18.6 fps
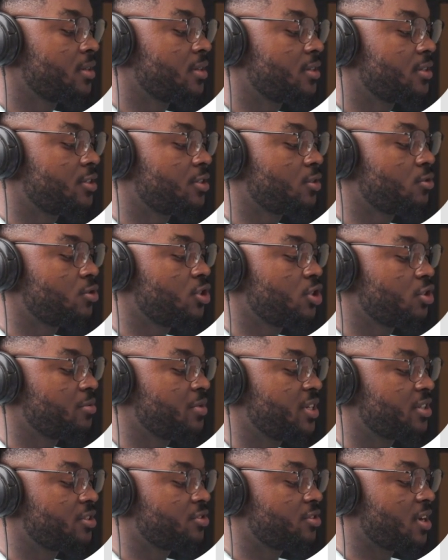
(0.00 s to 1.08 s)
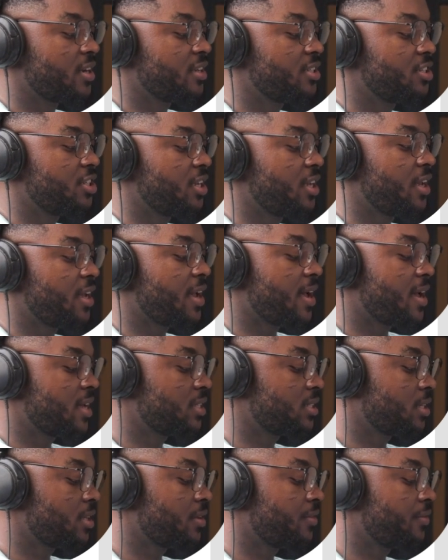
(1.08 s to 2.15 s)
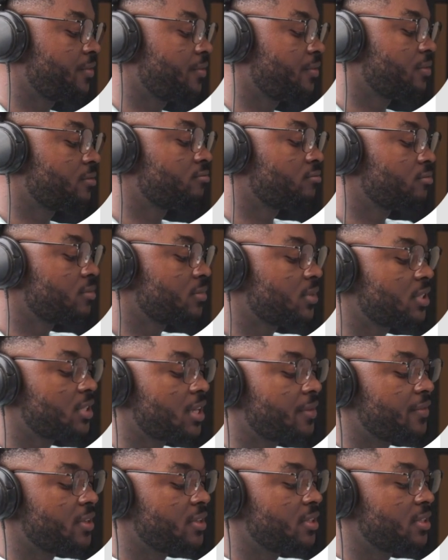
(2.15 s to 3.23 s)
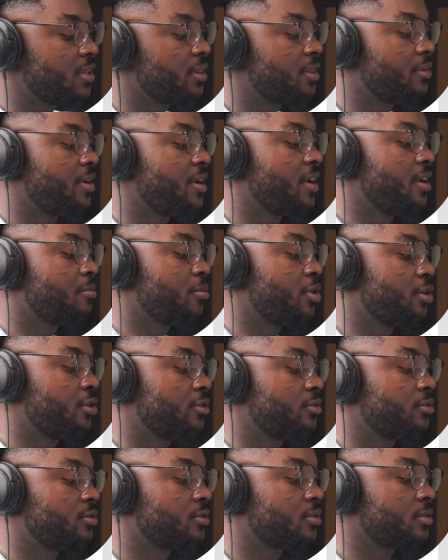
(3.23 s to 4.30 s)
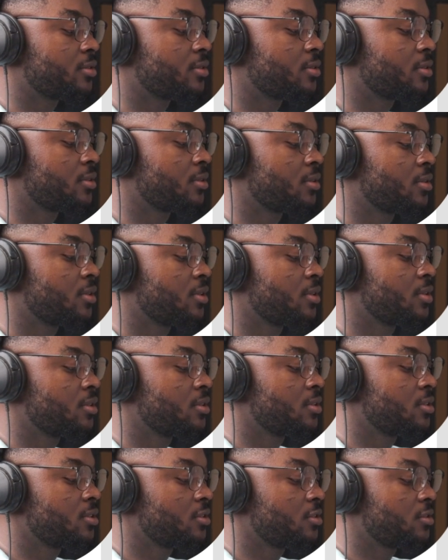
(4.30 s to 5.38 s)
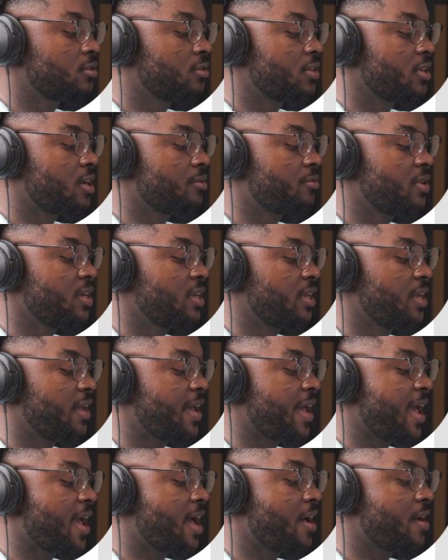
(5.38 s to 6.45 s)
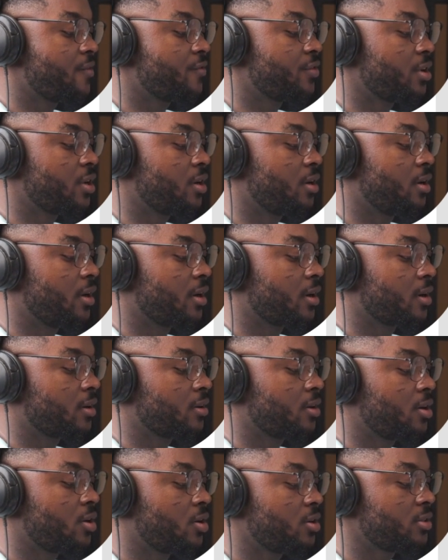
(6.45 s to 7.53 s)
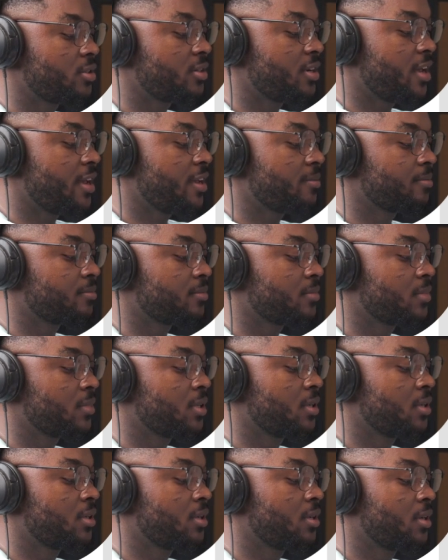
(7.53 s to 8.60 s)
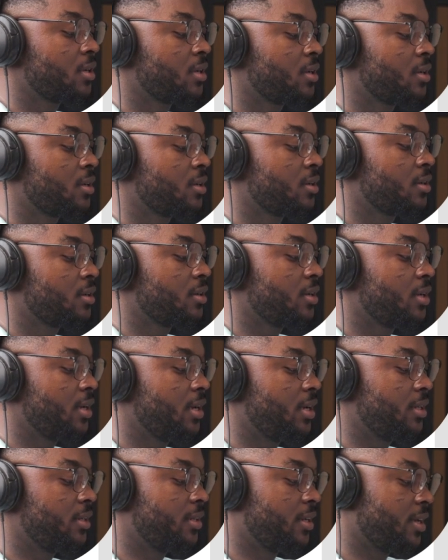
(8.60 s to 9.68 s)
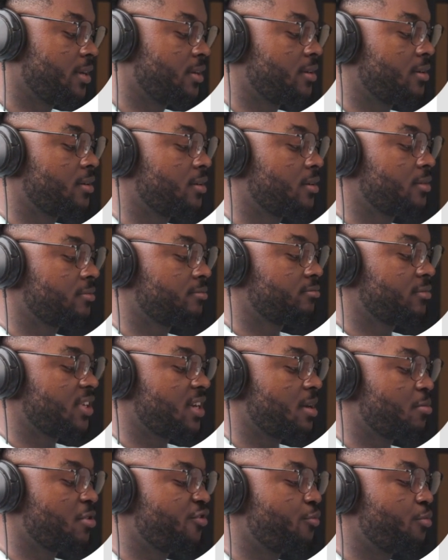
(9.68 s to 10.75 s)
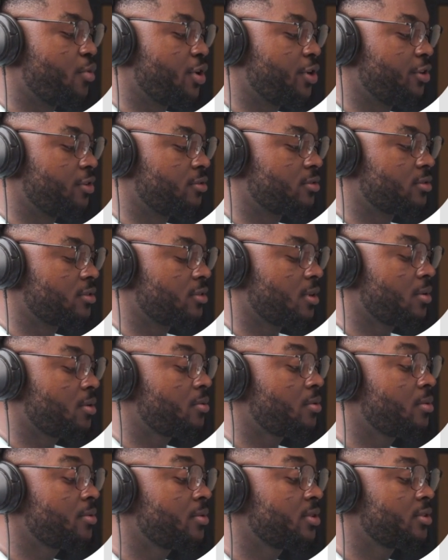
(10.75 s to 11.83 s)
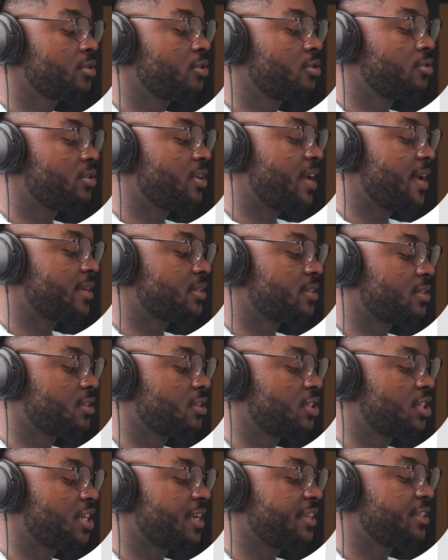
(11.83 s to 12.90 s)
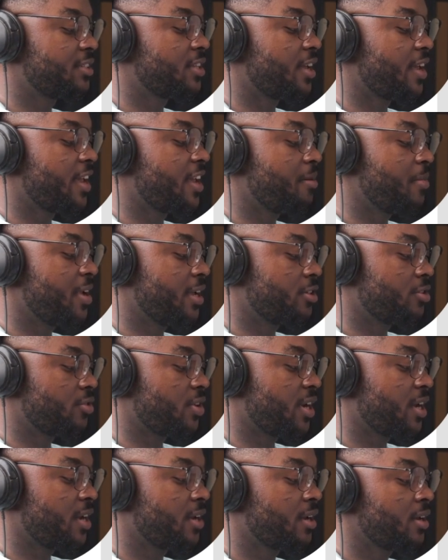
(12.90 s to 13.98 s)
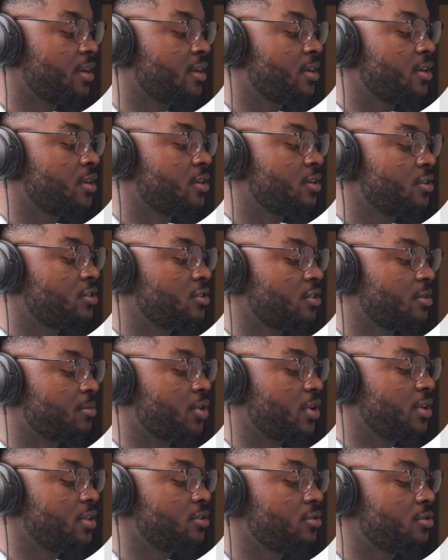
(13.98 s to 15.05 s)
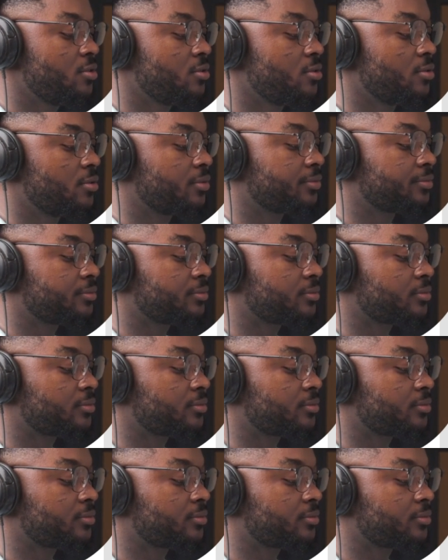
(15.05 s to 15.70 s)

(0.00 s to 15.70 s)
and social media strategy has 73 modules so there we have a course name and then the number of modules so now what we want to do next is to change the imagery so I'm going to